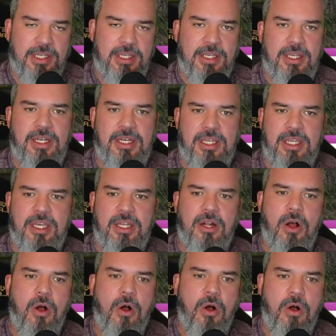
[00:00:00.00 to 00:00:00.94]
And again,
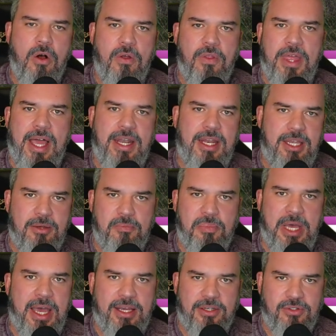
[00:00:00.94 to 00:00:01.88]
all that
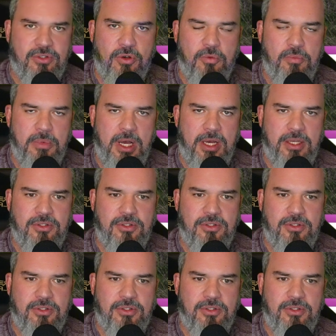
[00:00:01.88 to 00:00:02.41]
impacts so much.